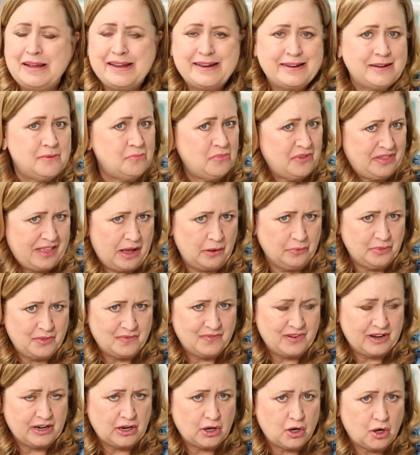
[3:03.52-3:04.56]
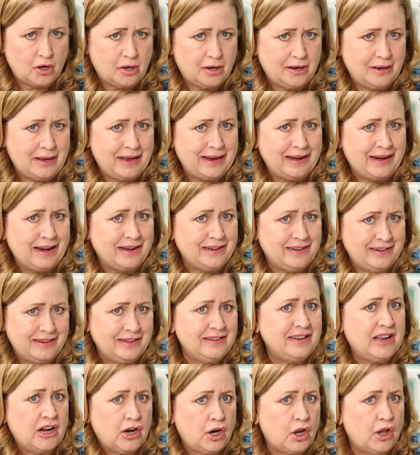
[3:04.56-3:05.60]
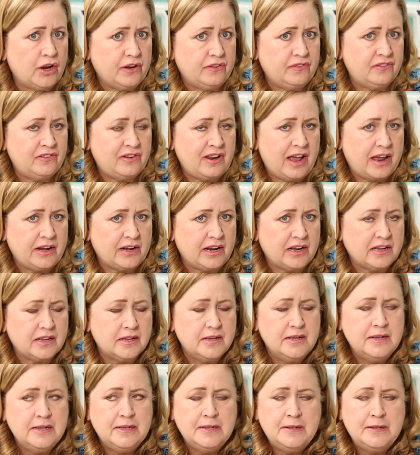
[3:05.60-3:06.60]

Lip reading: making them without the vinegar, and I did get a lot of static.